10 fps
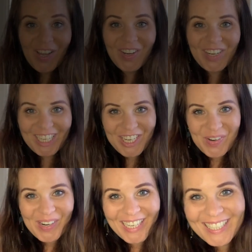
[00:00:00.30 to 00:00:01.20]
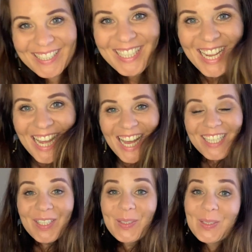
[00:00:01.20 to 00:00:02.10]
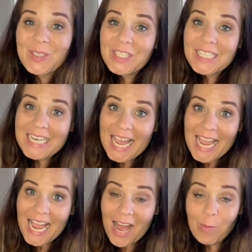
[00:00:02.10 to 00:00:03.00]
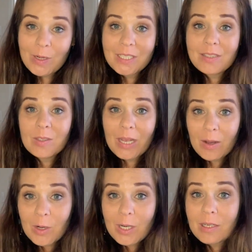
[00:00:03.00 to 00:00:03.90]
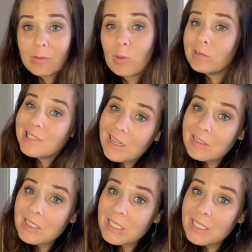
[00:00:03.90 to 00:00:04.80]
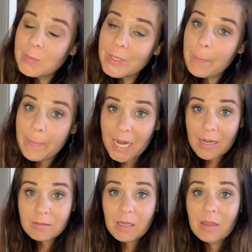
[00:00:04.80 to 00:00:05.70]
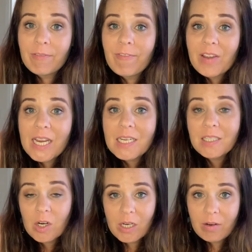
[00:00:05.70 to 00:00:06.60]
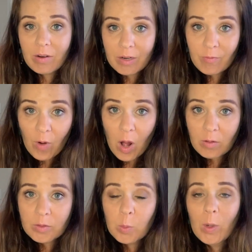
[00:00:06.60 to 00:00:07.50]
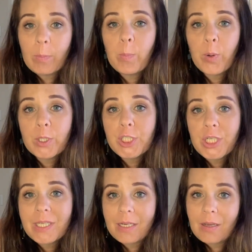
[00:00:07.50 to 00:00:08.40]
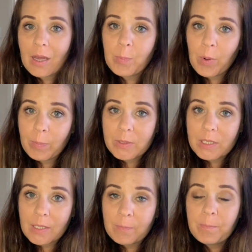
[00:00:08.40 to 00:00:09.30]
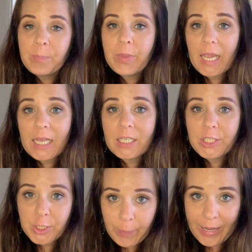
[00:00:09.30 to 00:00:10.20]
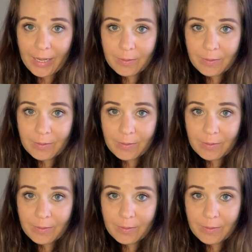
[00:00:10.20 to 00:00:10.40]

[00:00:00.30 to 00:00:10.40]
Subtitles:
Konnichiwa. So today I want to tell you a little bit about the fees that are involved when purchasing a property in Japan.